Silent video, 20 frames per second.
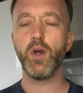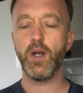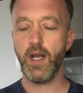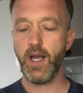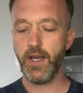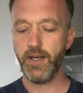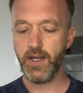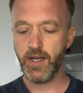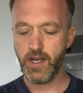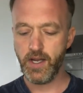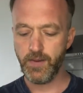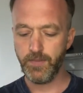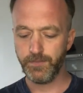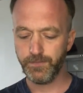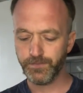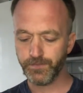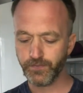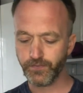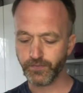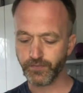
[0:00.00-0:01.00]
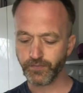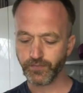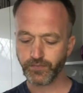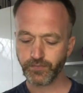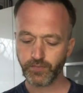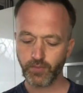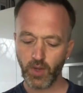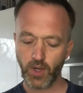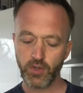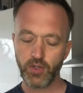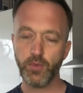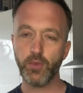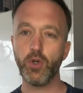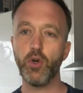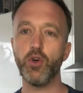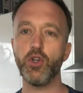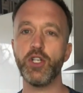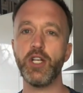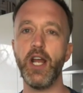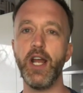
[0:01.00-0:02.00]
and some
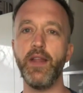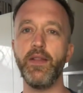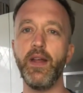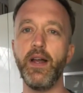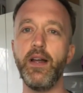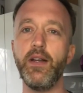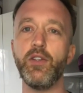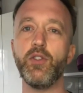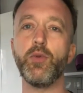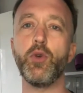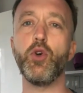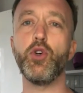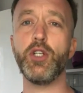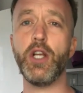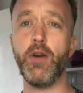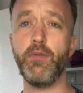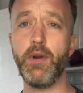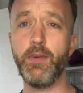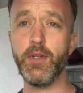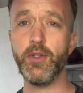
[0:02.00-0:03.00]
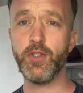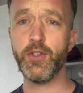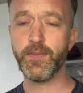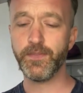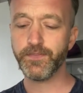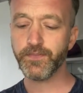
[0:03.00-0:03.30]
courgette in there, some courgette ribbons.